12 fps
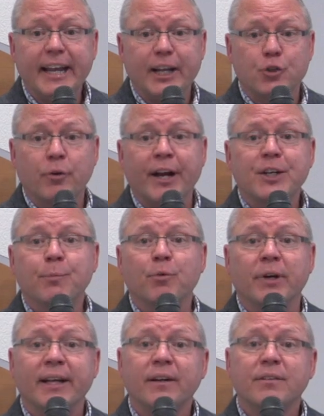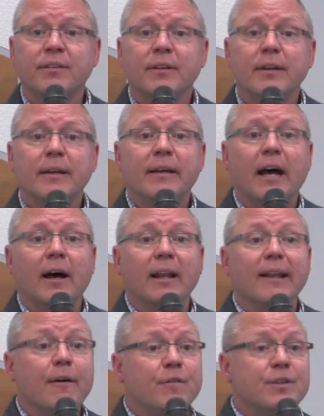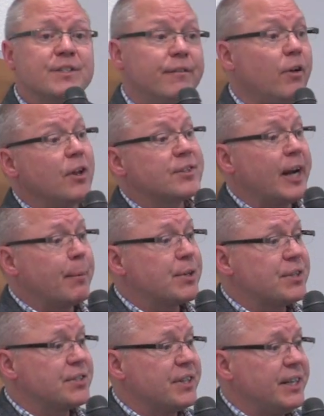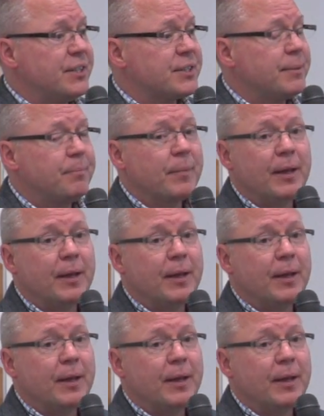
and trying to predict levels of Alzheimer's disease.